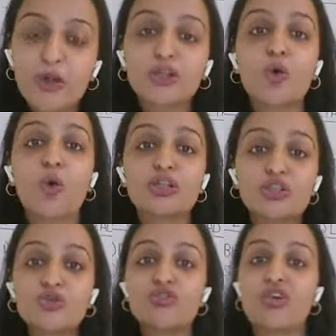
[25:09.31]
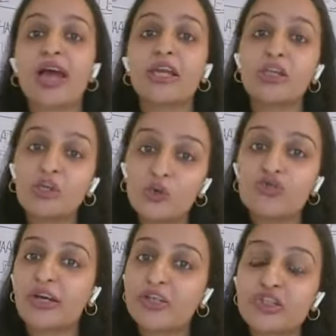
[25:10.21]
but you also try new
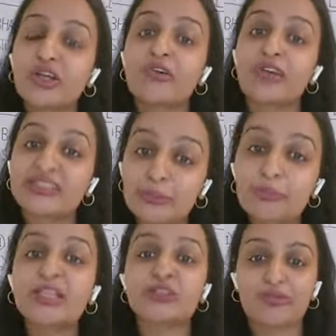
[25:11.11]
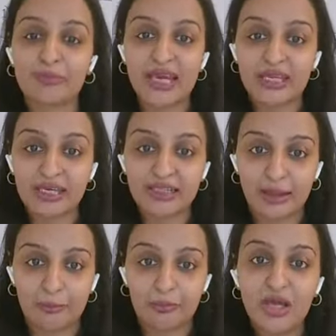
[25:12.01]
traditional recipes of making
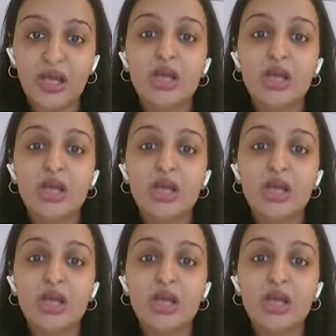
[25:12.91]
them.